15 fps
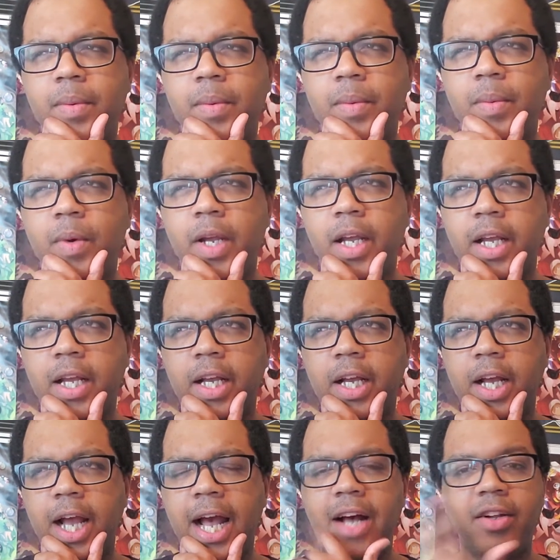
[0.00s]
wait,
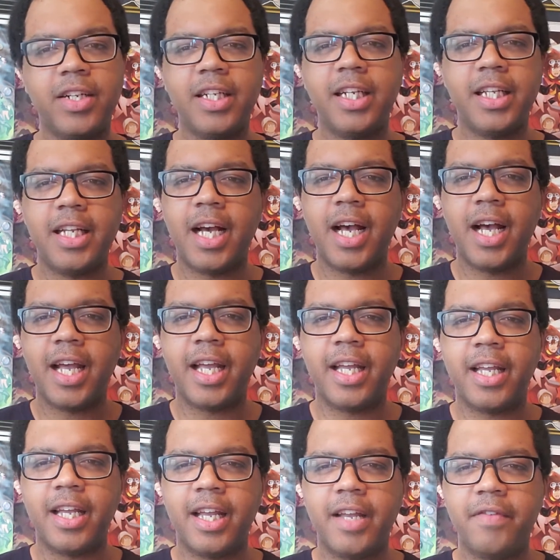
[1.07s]
how did he die?
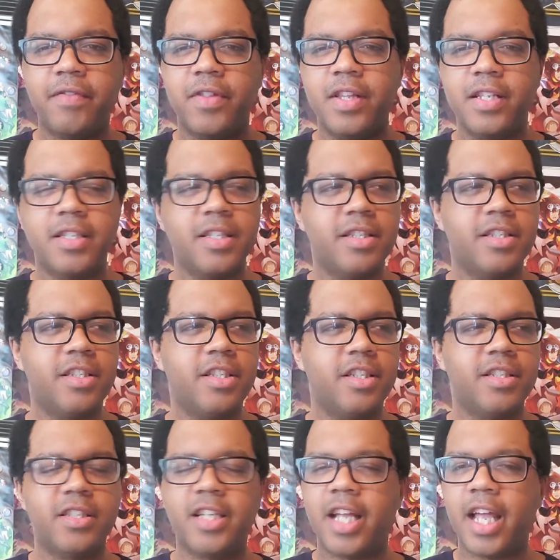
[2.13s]
If this is
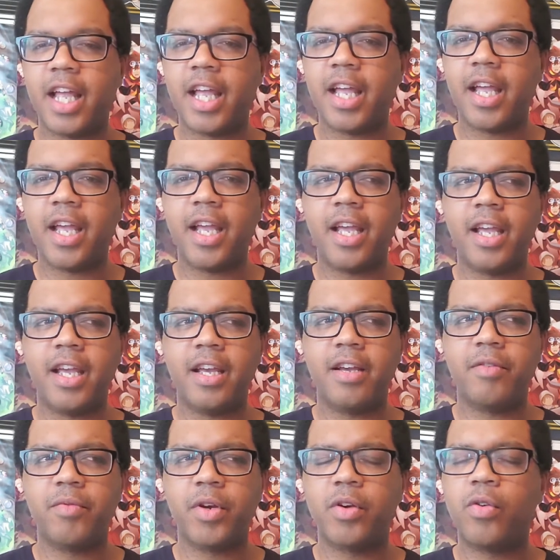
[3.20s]
just a
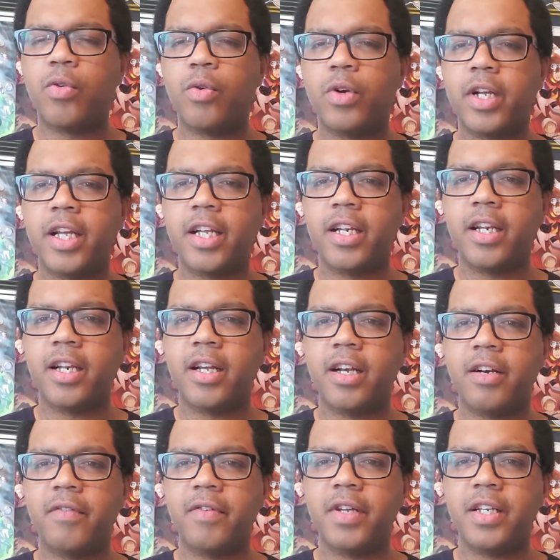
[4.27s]
recording
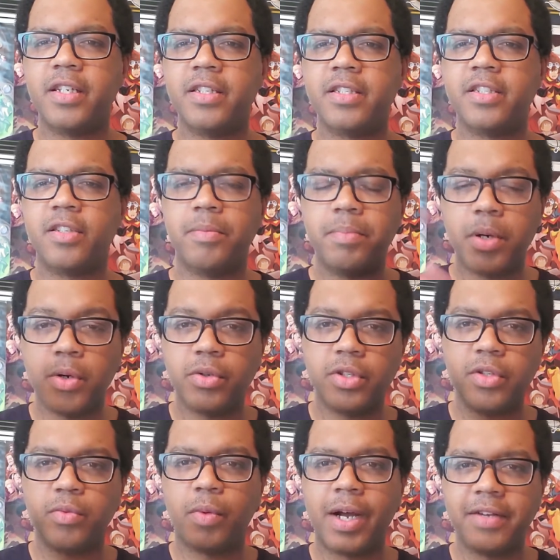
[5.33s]
of his
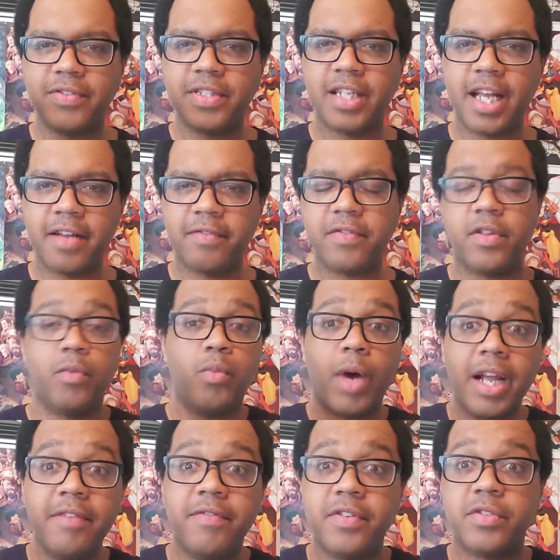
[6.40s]
supposed wife's death, the
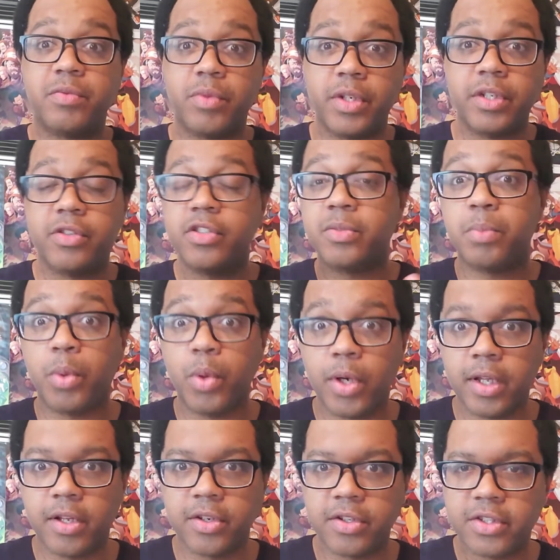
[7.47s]
wife is real,
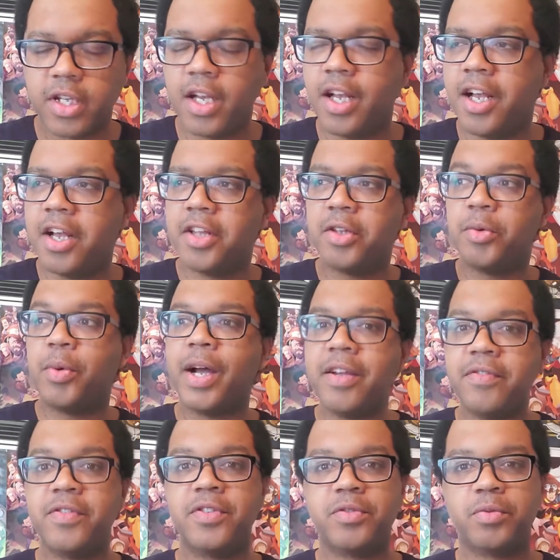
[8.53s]
spoilers, the
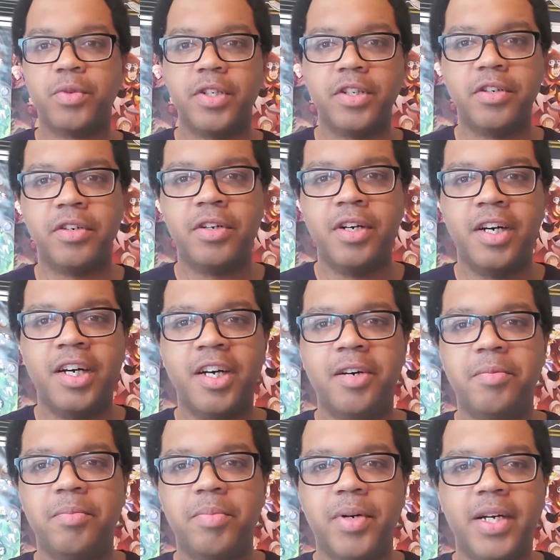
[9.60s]
wife is real,
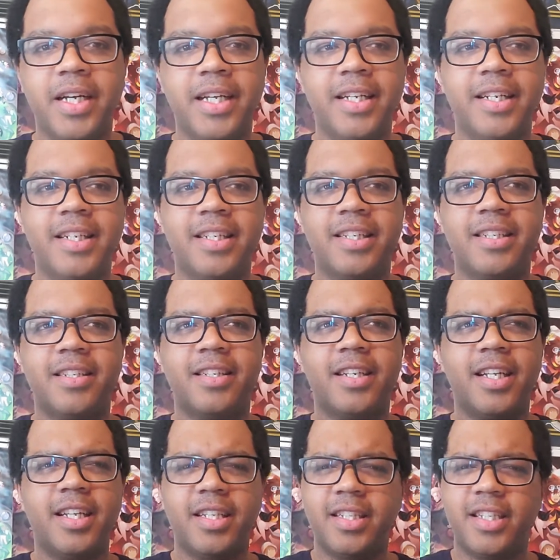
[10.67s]
but
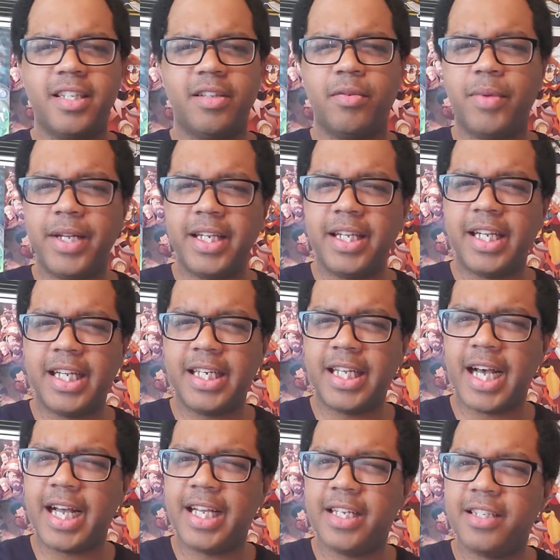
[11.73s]
it, the way that he
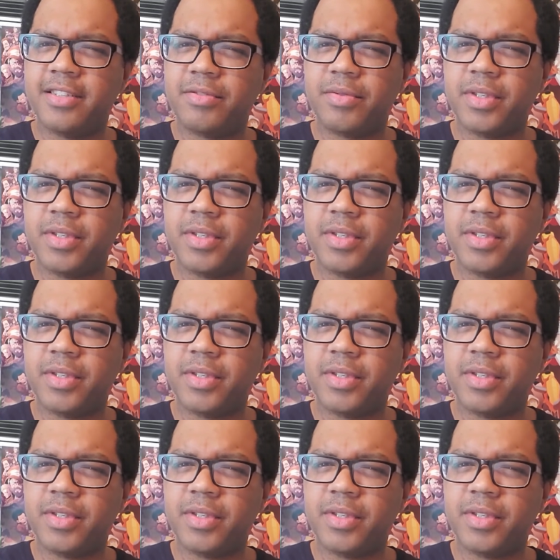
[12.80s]
die is